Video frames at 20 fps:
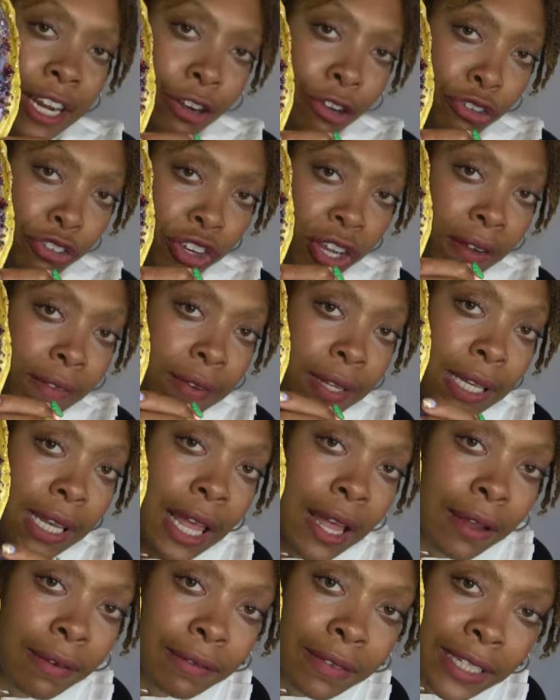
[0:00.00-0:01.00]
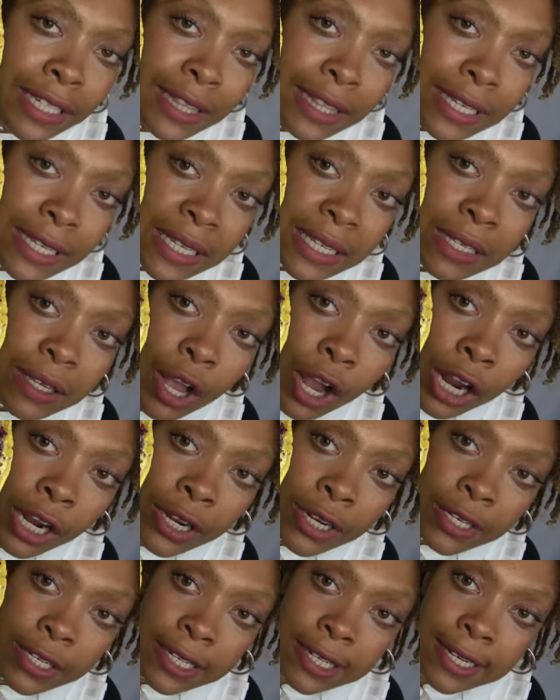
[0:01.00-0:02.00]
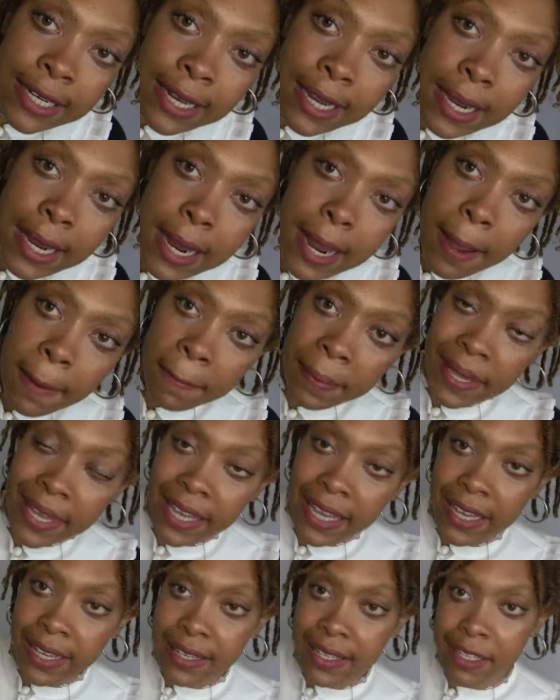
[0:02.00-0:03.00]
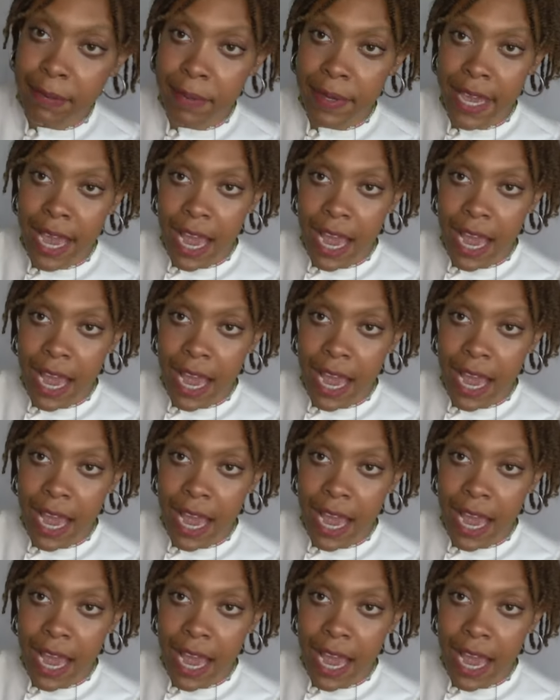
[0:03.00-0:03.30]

energy of love in this art piece but